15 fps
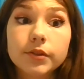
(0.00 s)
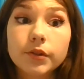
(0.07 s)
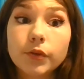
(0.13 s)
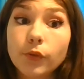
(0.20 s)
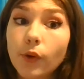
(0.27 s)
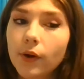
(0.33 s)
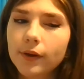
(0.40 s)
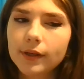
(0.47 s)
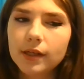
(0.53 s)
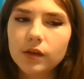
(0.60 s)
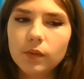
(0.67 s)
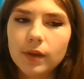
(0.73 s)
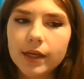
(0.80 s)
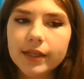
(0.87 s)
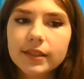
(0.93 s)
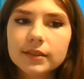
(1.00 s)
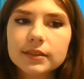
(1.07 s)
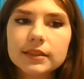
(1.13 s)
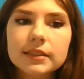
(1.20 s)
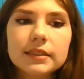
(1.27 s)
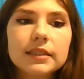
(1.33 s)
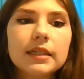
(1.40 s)
"Throwing it away?"
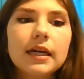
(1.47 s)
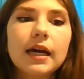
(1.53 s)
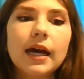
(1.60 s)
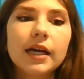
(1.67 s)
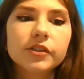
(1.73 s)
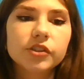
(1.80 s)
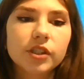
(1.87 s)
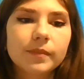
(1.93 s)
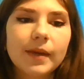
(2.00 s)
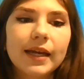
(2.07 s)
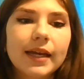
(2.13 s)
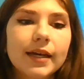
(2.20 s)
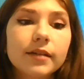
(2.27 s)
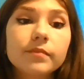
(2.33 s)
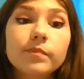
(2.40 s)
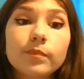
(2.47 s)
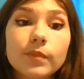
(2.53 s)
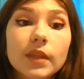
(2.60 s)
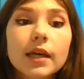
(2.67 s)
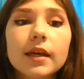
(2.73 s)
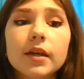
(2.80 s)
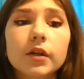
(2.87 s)
I shook my head.
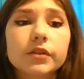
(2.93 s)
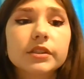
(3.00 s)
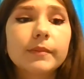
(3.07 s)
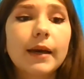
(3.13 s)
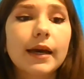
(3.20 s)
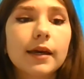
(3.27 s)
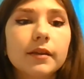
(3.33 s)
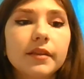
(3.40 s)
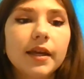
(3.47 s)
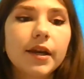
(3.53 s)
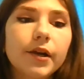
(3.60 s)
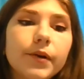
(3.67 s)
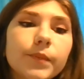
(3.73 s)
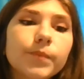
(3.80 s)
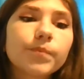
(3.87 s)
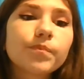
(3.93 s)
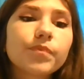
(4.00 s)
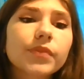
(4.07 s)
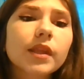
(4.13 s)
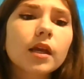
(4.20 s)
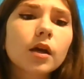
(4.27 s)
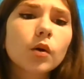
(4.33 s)
"It goes back in there."
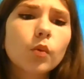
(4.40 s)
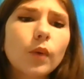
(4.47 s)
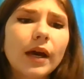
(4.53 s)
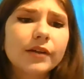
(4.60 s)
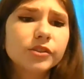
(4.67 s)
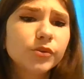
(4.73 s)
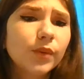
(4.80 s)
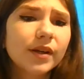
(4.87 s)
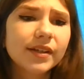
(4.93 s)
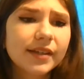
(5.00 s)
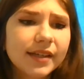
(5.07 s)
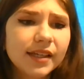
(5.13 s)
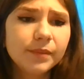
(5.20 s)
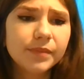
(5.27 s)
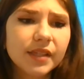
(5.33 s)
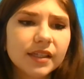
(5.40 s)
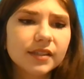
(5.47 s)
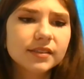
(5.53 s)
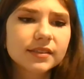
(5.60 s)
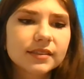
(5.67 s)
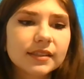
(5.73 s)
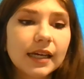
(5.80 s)
"Why would you want to keep
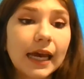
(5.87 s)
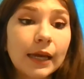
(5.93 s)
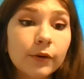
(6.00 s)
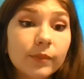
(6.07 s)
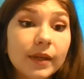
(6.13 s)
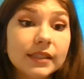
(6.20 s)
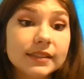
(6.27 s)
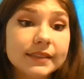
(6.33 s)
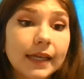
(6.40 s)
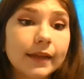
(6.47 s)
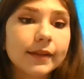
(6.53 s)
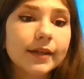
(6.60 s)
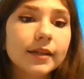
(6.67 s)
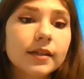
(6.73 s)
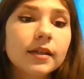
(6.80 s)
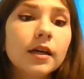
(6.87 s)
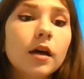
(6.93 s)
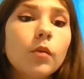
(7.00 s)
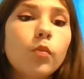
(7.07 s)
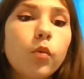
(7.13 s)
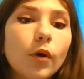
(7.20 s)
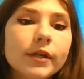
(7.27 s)
these?" I remained silent,
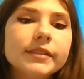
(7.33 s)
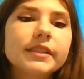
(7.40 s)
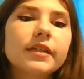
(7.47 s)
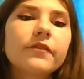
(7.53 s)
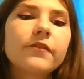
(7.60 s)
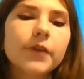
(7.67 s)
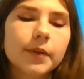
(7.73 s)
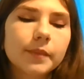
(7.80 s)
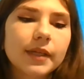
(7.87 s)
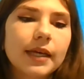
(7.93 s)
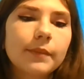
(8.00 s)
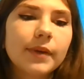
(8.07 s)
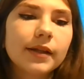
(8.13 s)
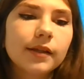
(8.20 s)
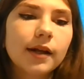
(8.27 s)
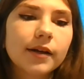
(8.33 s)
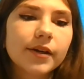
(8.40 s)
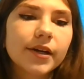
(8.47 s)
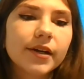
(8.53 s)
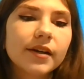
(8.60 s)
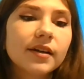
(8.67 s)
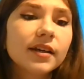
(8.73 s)
pointing firmly at my
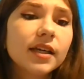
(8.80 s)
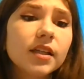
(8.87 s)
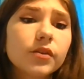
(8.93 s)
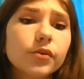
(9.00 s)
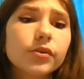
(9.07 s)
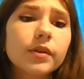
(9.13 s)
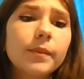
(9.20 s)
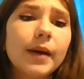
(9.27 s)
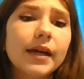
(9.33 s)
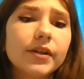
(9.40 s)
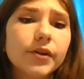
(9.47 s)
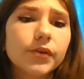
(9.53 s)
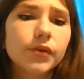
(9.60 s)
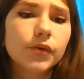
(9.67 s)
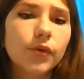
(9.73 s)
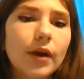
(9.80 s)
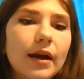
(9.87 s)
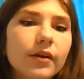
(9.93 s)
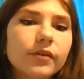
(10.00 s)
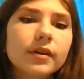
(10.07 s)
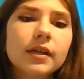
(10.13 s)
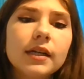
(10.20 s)
locker. He threw the binder on the
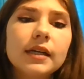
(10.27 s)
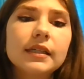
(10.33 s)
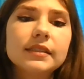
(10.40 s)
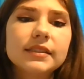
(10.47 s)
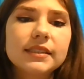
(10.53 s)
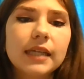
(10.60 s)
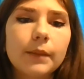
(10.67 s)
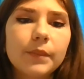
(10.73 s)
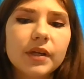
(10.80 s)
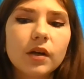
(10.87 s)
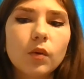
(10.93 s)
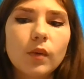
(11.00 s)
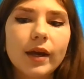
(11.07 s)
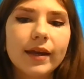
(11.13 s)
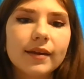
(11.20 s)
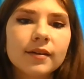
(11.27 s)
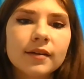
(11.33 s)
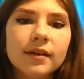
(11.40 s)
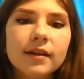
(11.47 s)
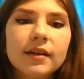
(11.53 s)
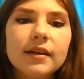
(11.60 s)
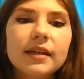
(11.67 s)
ground, stomping away.
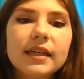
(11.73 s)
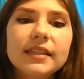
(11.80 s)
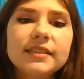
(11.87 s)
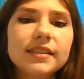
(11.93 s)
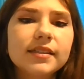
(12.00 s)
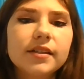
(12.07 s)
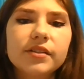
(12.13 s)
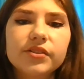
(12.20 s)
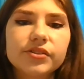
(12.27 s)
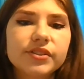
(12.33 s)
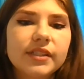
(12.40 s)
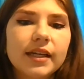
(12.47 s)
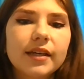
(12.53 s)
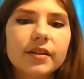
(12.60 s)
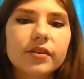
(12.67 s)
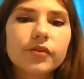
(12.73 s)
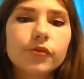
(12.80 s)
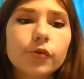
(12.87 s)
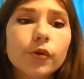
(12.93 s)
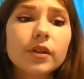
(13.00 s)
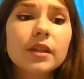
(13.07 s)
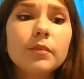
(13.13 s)
He didn't understand.
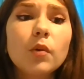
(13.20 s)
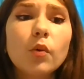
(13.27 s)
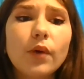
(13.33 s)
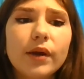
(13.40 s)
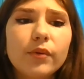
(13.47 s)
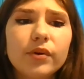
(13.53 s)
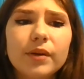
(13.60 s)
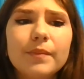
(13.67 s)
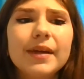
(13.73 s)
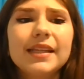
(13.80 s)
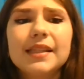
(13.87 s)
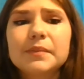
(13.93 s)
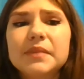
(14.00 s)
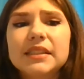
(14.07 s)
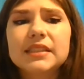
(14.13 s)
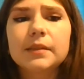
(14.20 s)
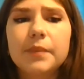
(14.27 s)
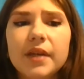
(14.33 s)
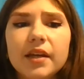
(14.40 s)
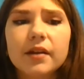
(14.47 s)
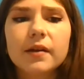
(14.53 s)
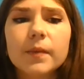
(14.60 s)
Throwing them away wouldn't make them
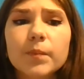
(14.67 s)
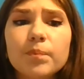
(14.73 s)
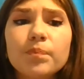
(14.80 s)
disappear.